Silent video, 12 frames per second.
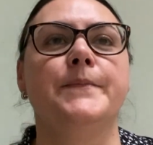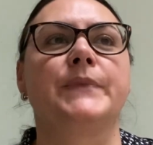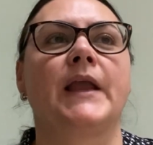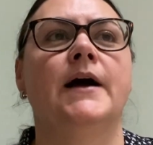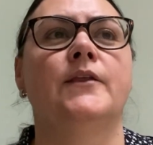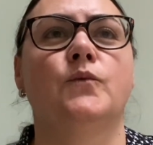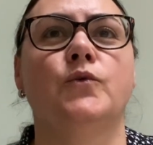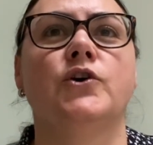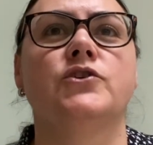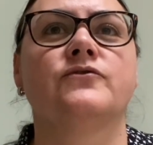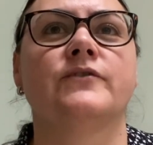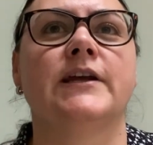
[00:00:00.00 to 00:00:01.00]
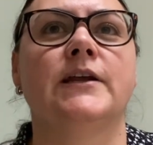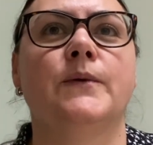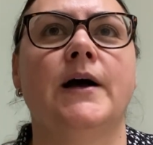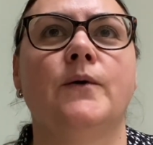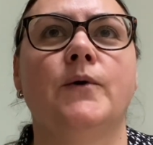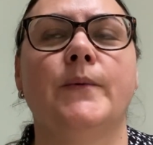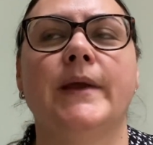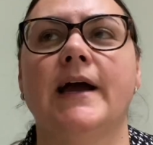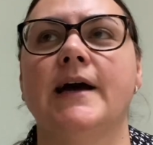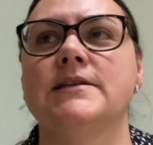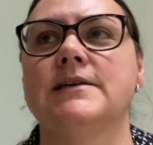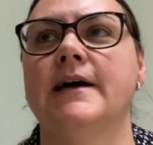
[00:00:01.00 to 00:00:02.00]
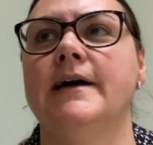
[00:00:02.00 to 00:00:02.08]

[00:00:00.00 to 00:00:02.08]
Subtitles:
that worked really well, where we had